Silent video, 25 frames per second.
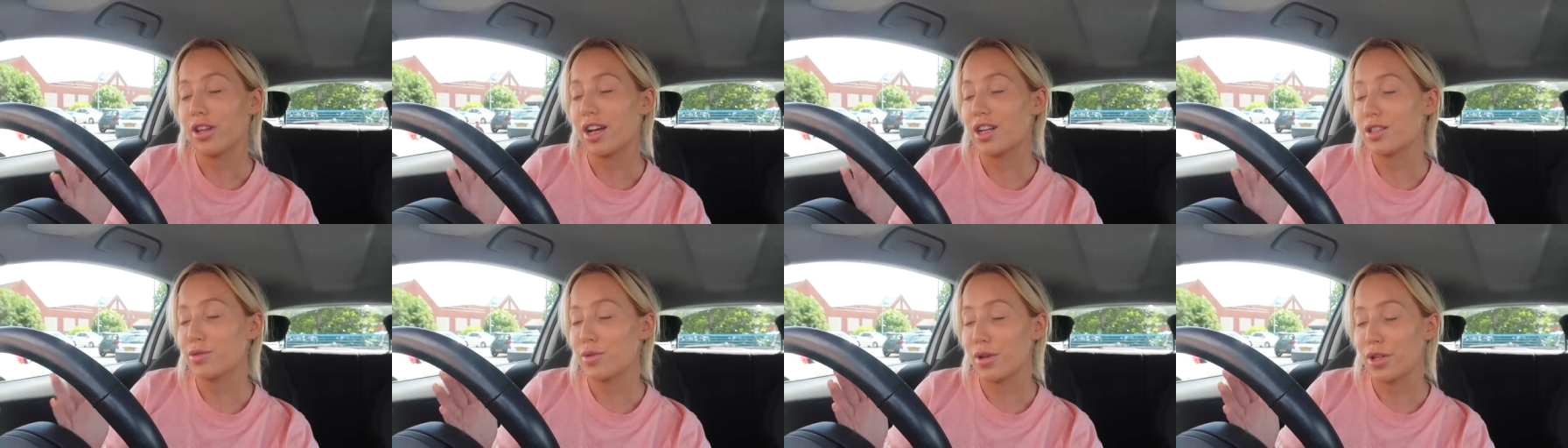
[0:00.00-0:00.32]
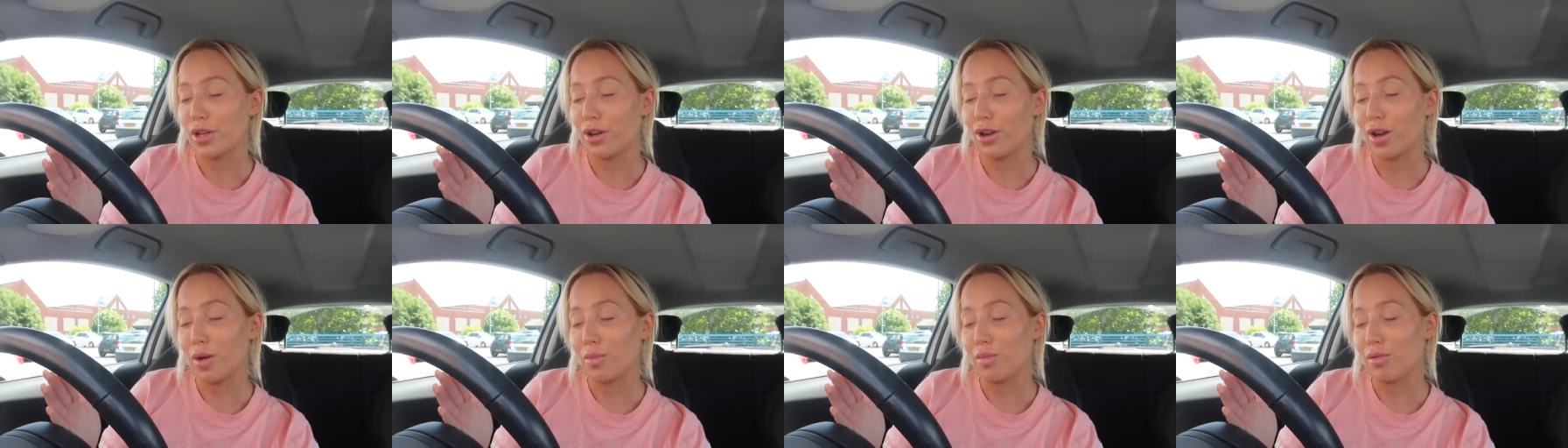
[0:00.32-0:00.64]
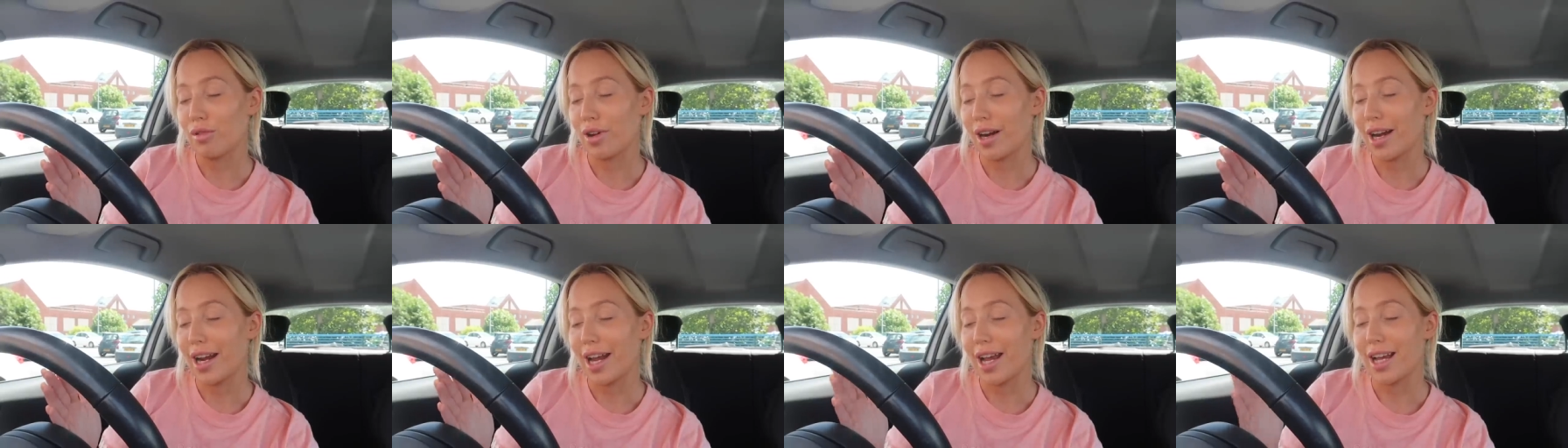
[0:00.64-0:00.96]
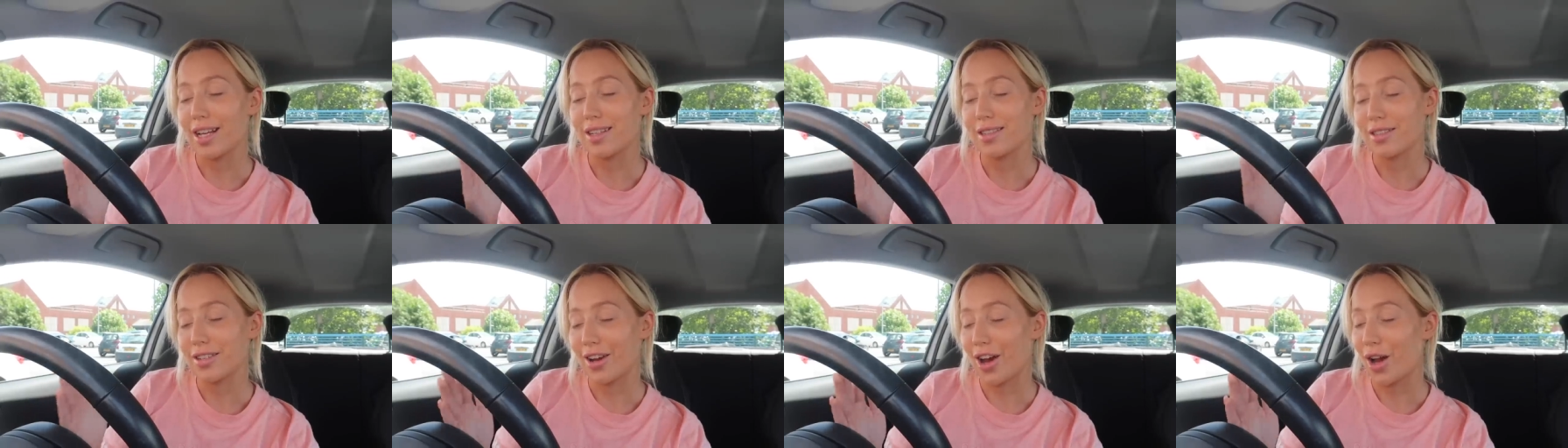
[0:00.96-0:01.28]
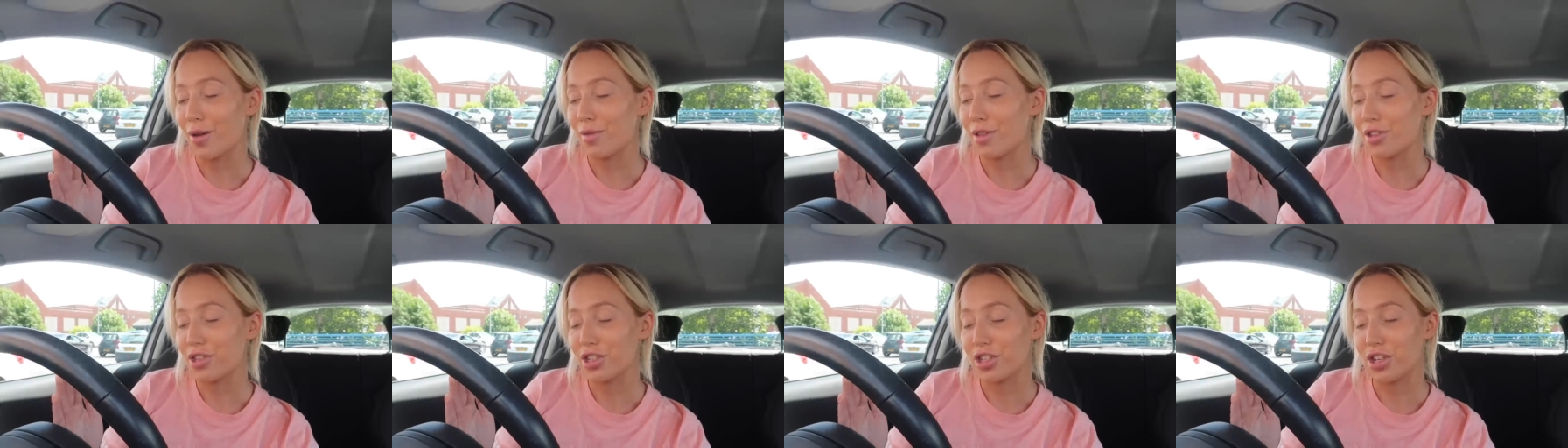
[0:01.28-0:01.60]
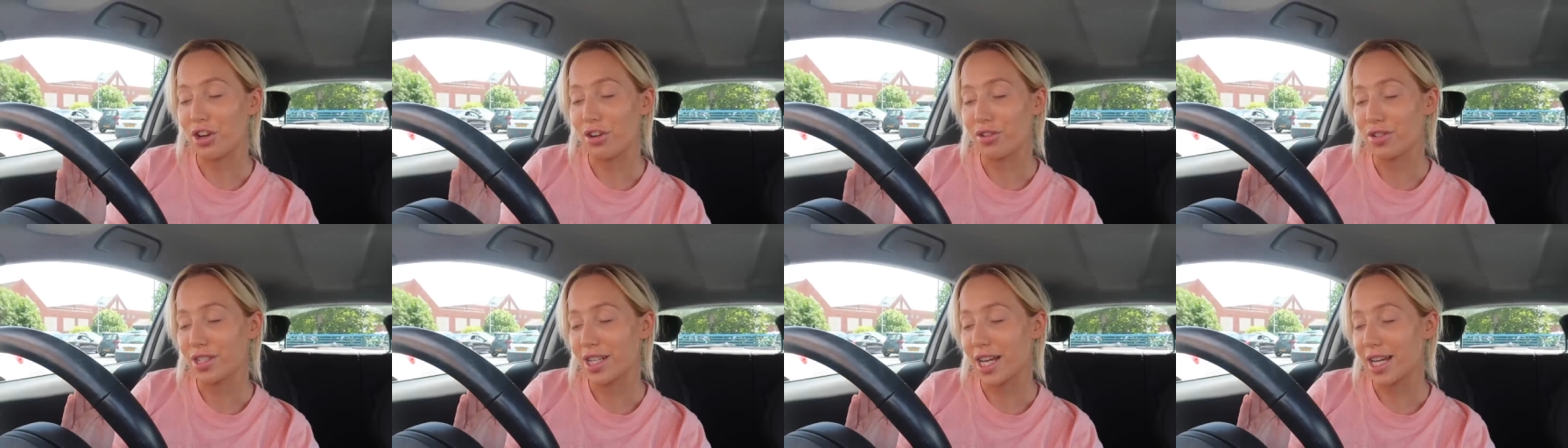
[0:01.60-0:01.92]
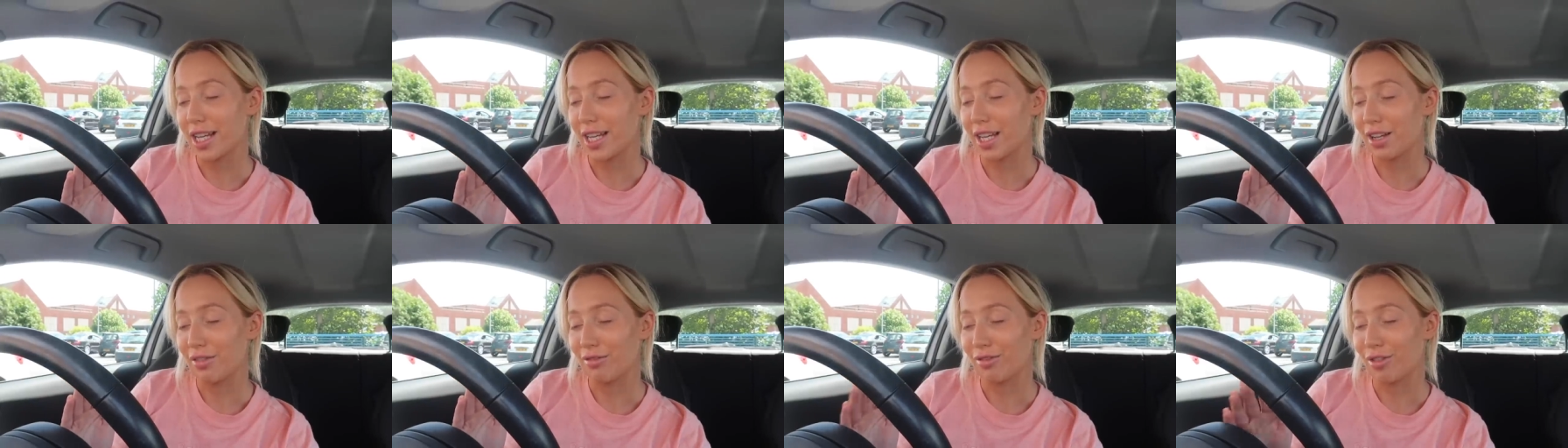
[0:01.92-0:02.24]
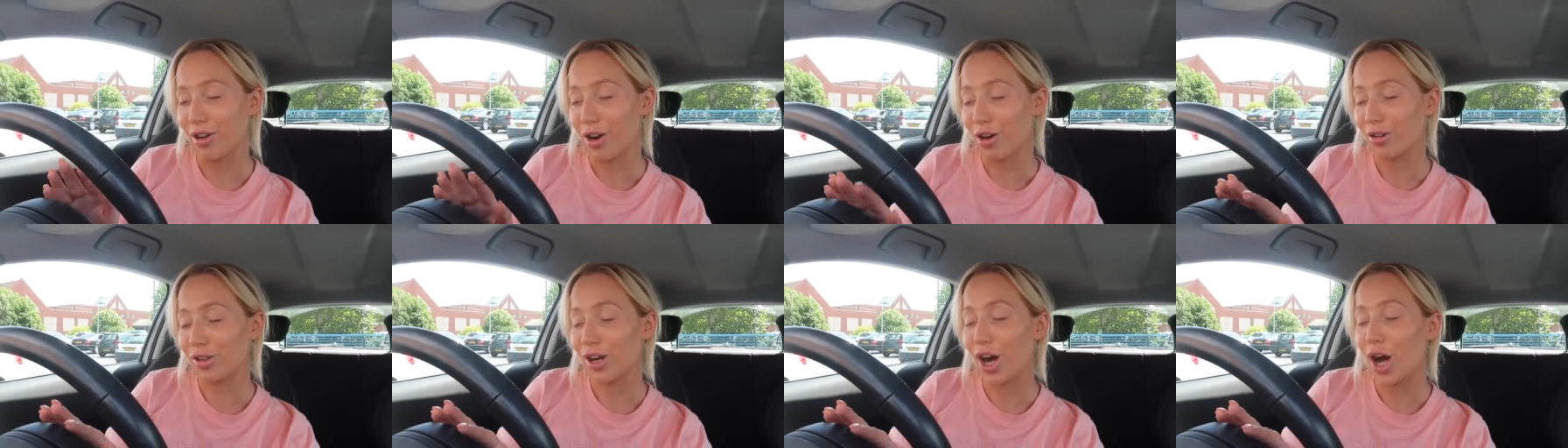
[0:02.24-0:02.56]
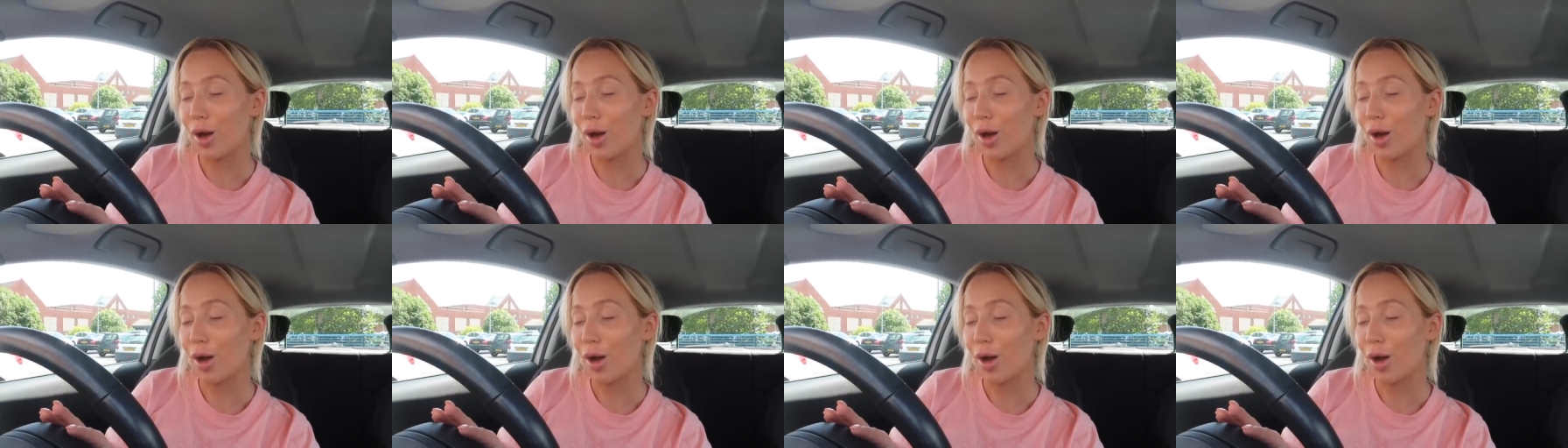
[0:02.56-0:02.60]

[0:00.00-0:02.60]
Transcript: That's when you look prettiest. I hope that you don't take it wrong.